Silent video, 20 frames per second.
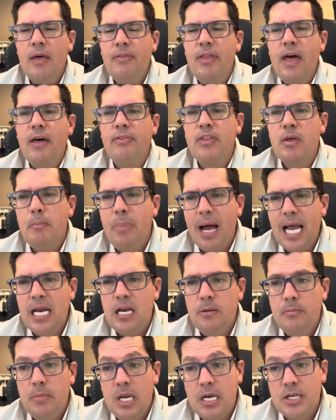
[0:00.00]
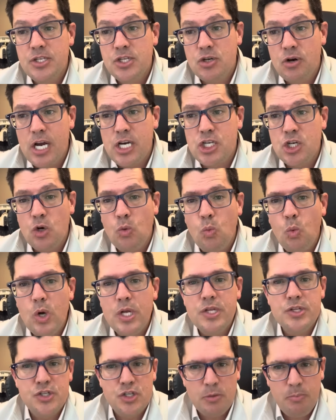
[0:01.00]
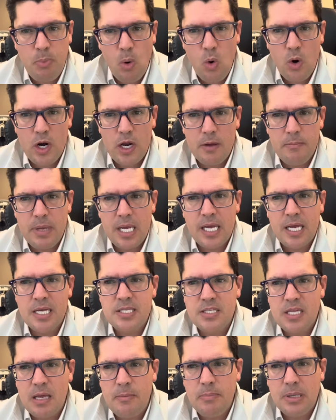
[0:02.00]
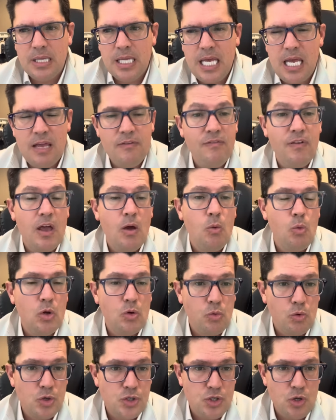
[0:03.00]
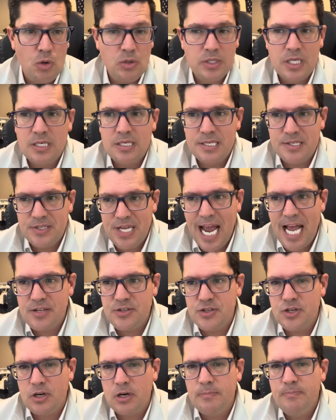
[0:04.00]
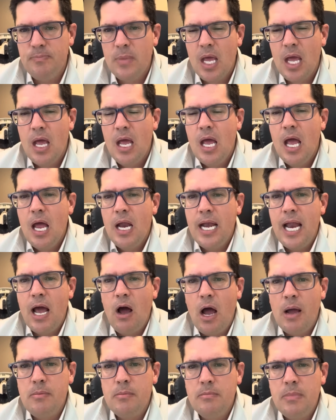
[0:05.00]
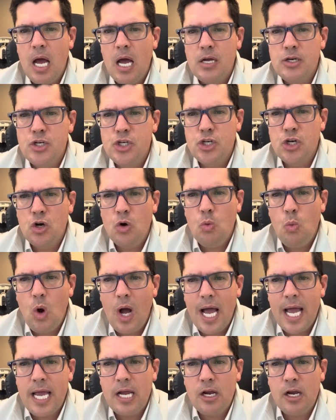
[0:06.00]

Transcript: that the Biden administration wouldn't support it because they believe it will result in disaster. Now, I'm not sure why